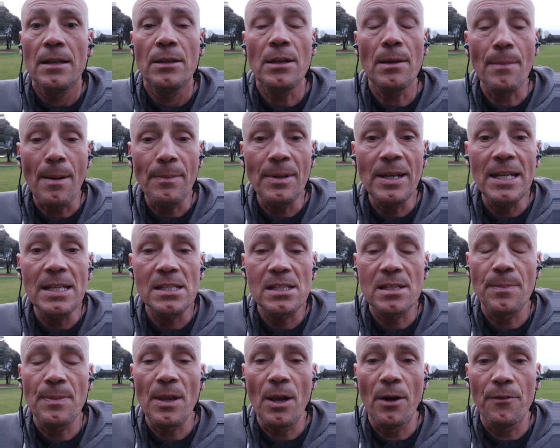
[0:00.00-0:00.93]
your mum
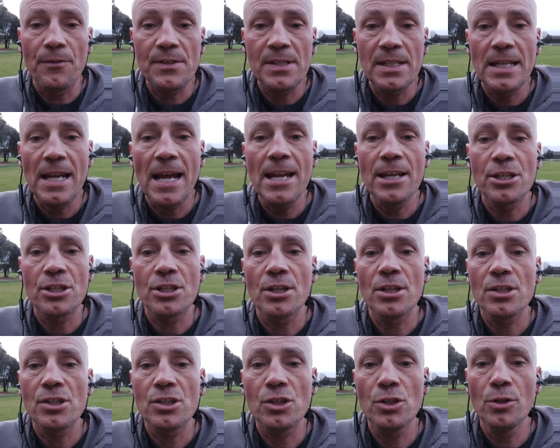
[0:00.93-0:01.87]
needs to be off
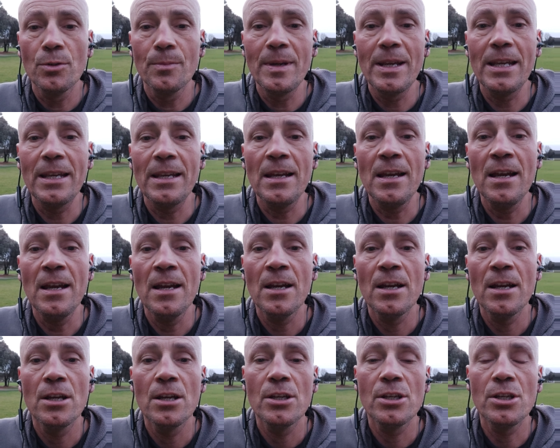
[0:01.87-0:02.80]
sedation. Assuming
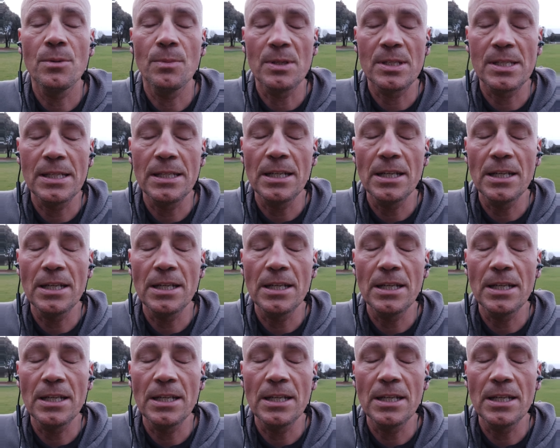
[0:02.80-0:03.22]
she was